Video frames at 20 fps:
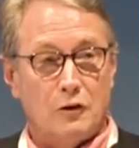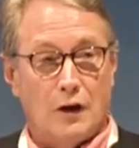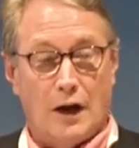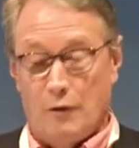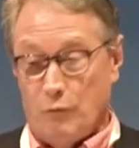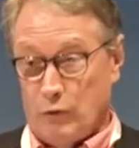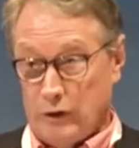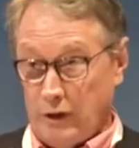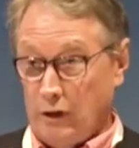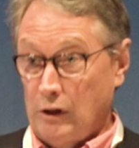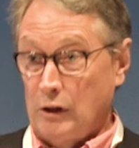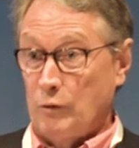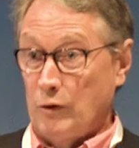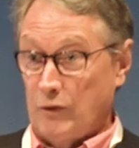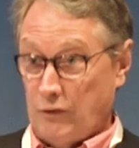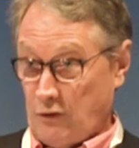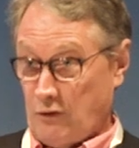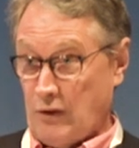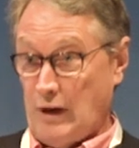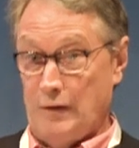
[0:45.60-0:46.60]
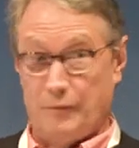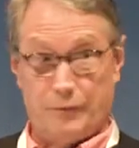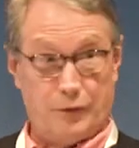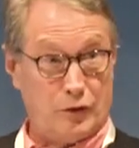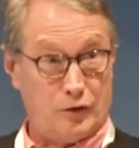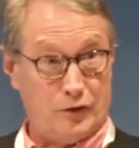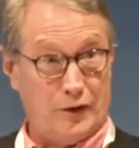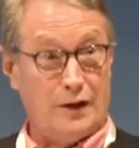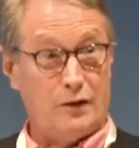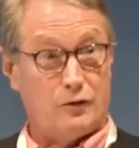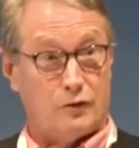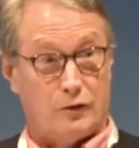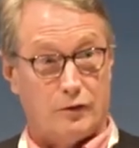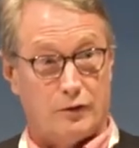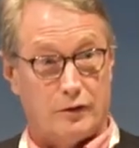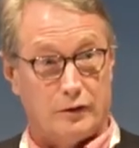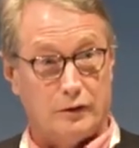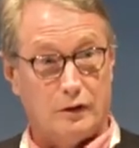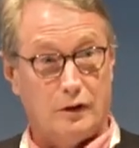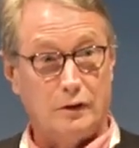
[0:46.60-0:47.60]
we're dealing with the same First
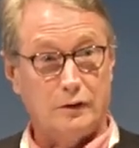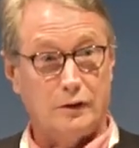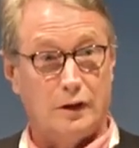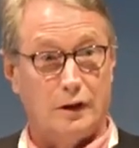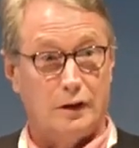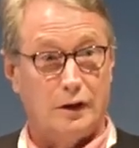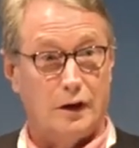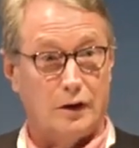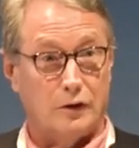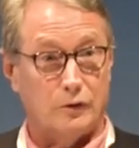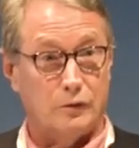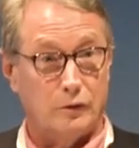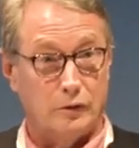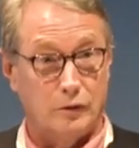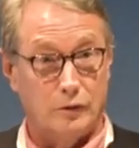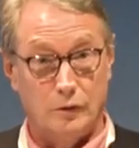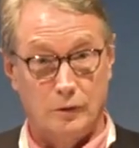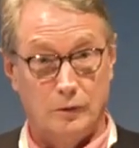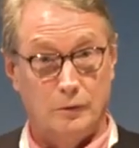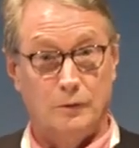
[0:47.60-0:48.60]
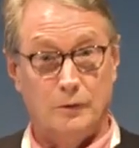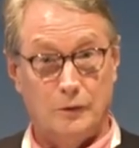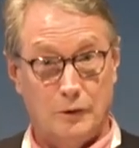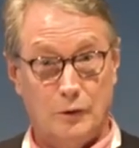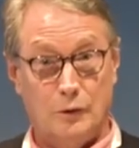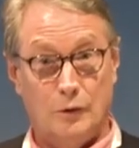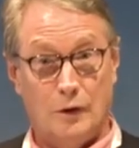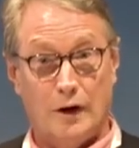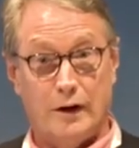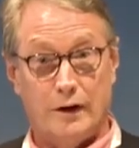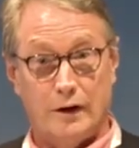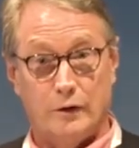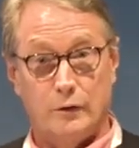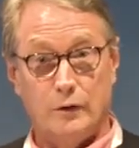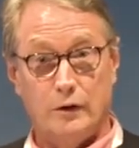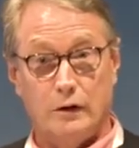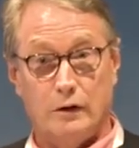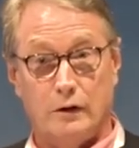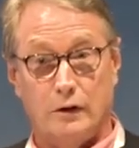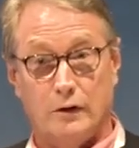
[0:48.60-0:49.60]
Nations, the Tahltan actually, who I
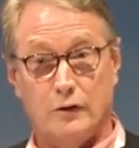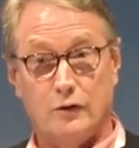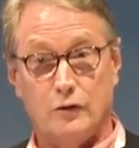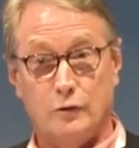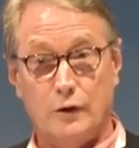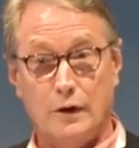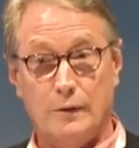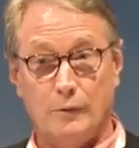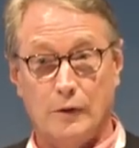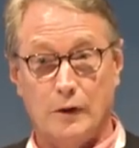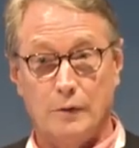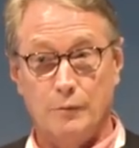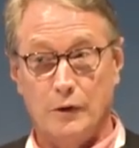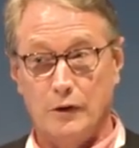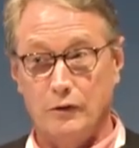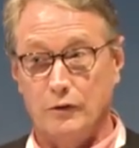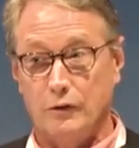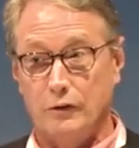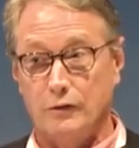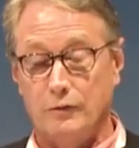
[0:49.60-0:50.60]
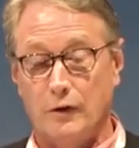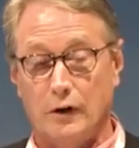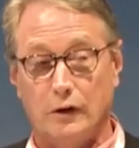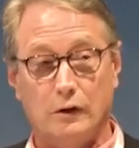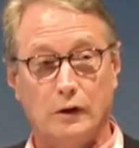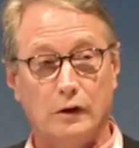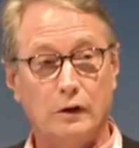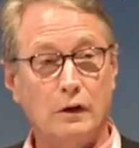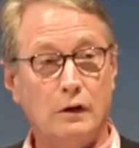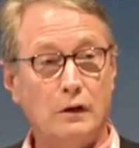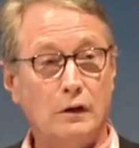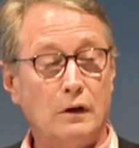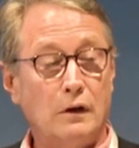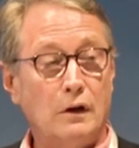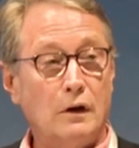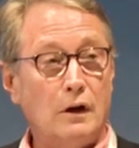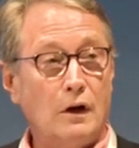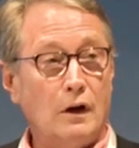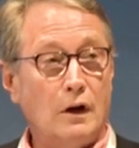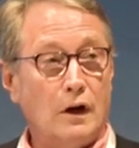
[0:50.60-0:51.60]
agree are extremely business friendly.
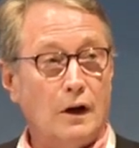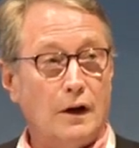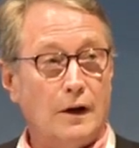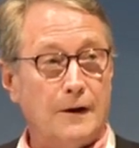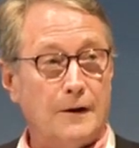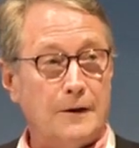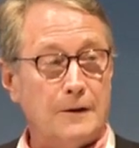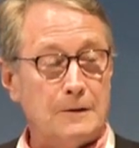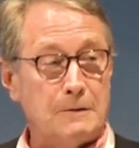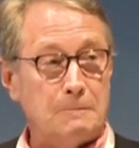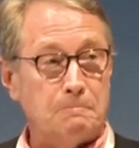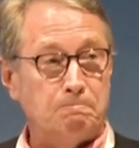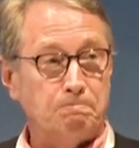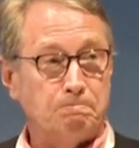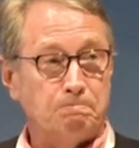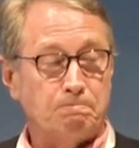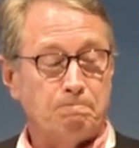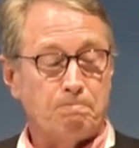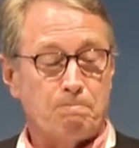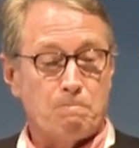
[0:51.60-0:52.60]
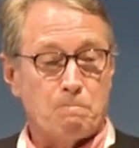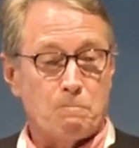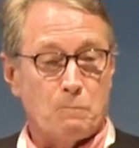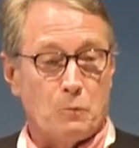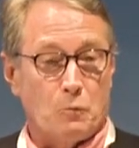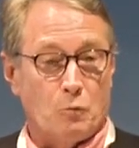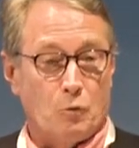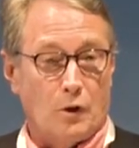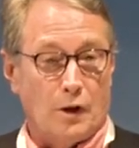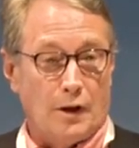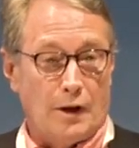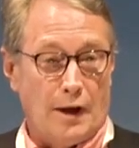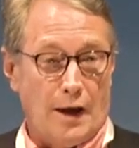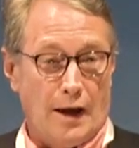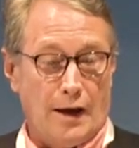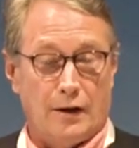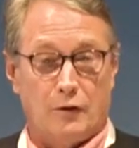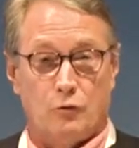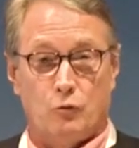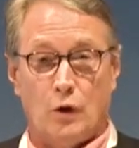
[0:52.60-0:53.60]

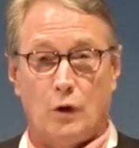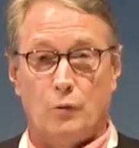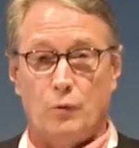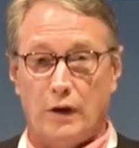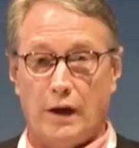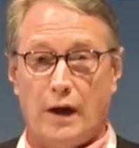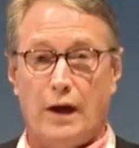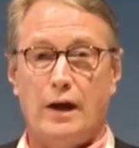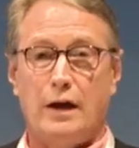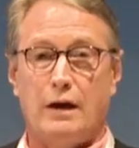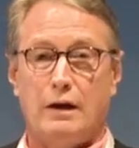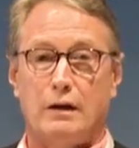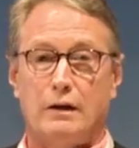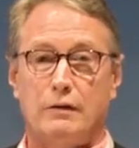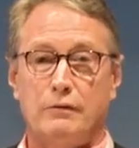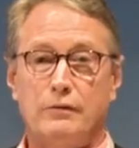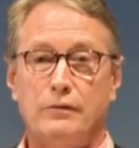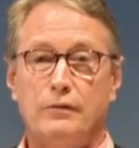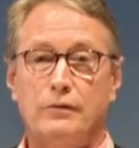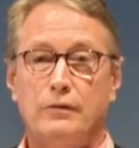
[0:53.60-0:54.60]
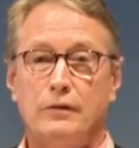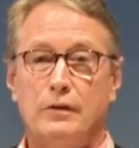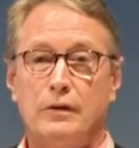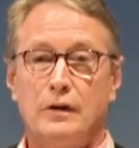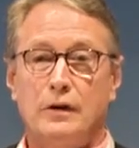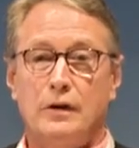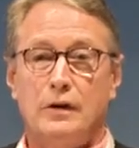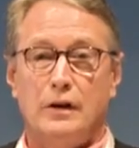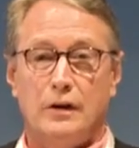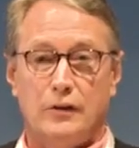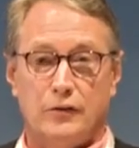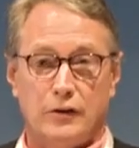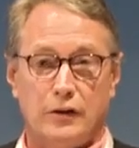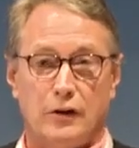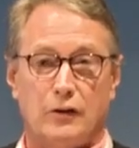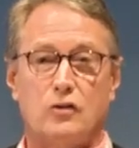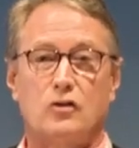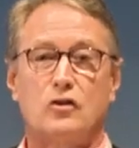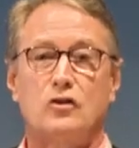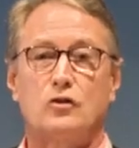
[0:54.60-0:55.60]
And what we have is an
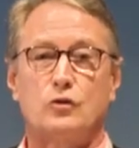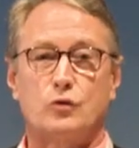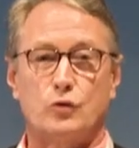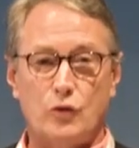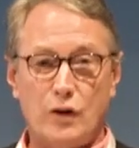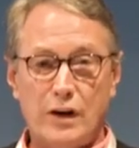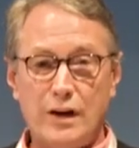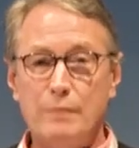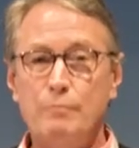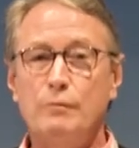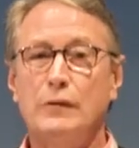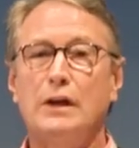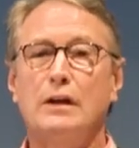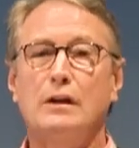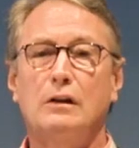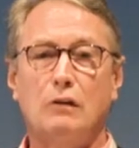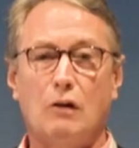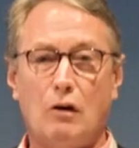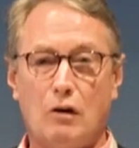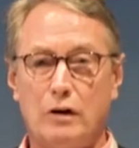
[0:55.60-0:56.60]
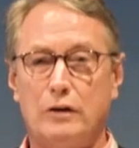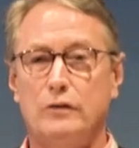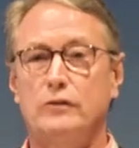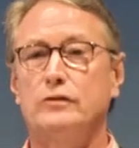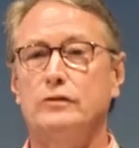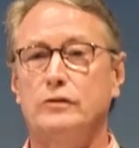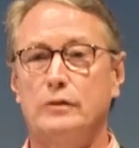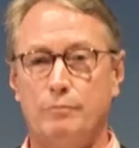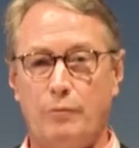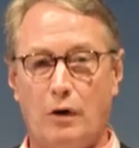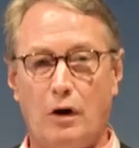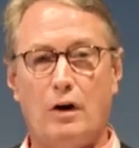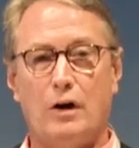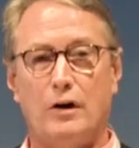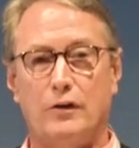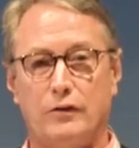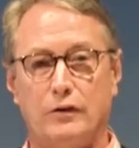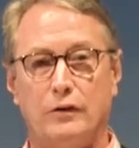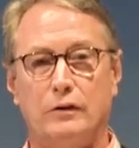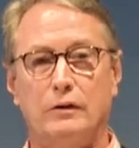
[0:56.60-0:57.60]
extremely large
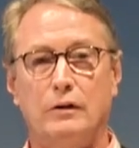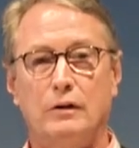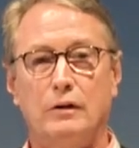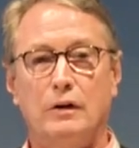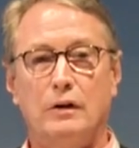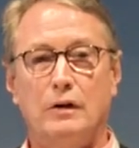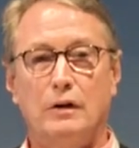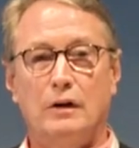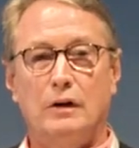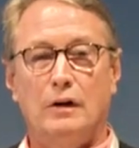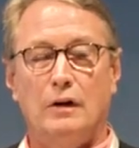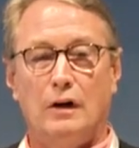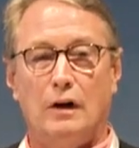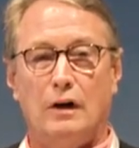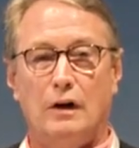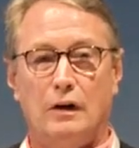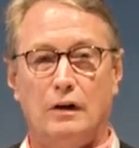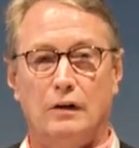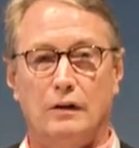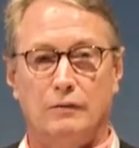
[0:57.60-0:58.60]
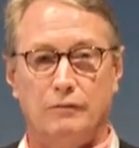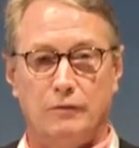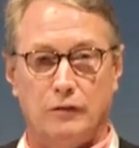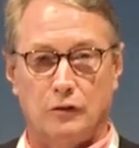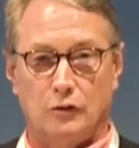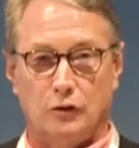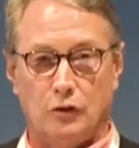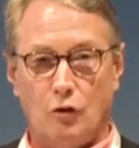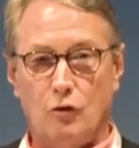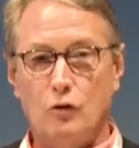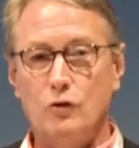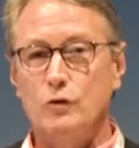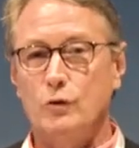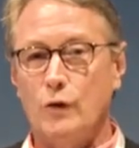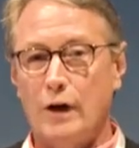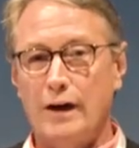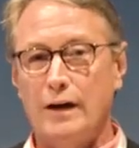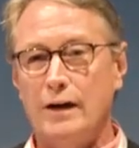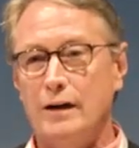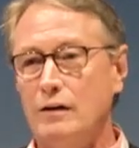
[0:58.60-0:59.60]
deposit of low
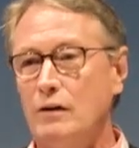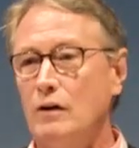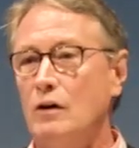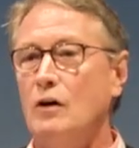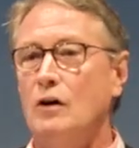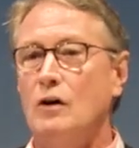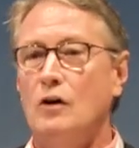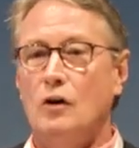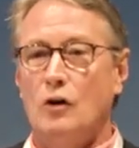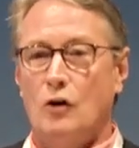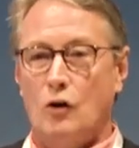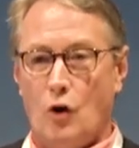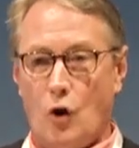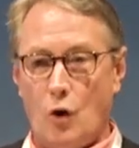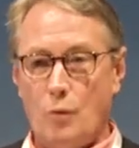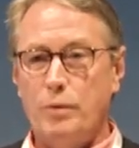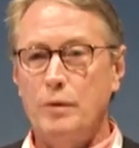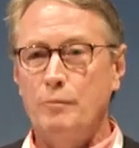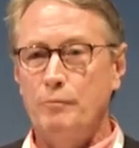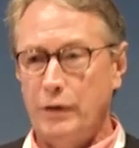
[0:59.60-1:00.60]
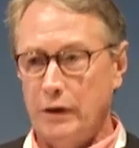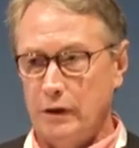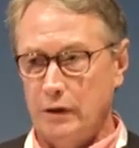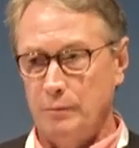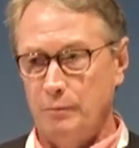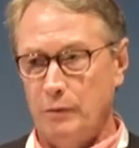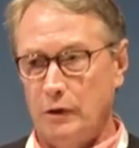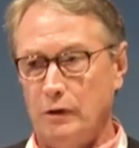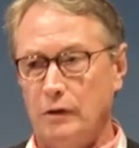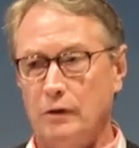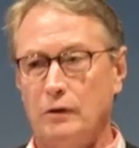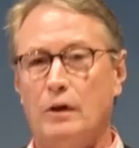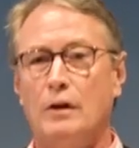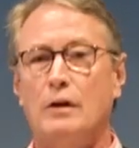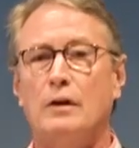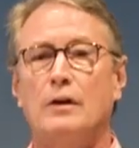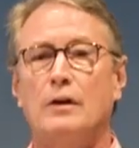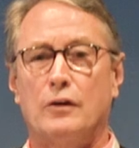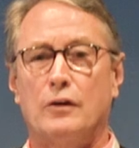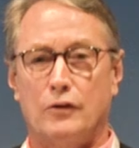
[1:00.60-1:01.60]
grade, open pittable
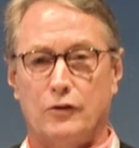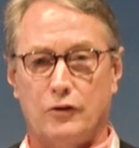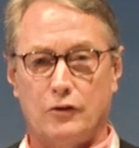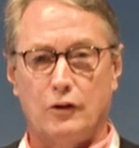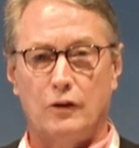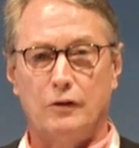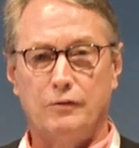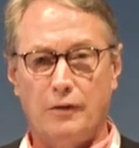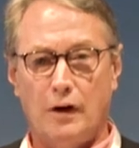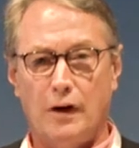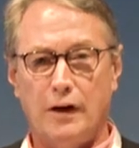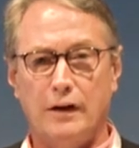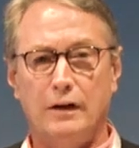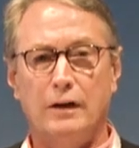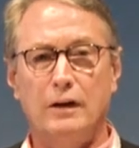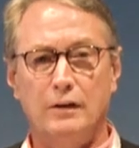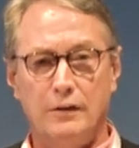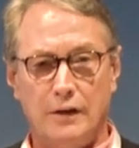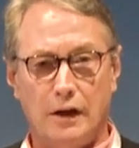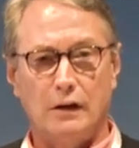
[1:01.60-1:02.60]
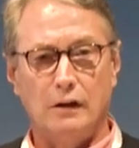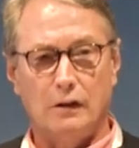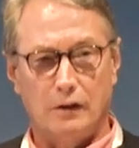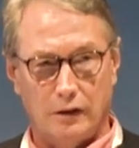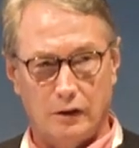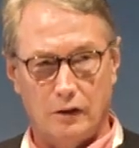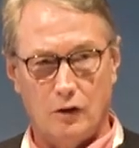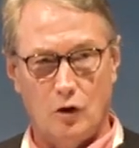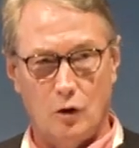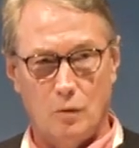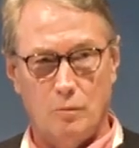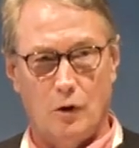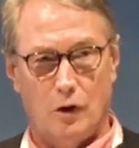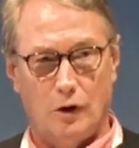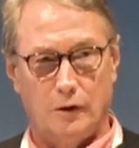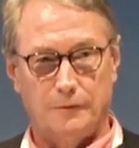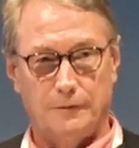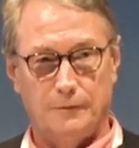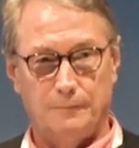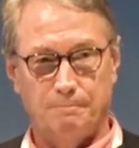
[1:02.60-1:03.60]
sulfide nickel and
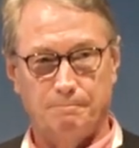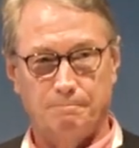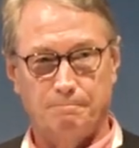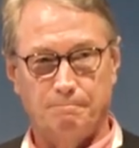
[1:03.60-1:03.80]
cobalt.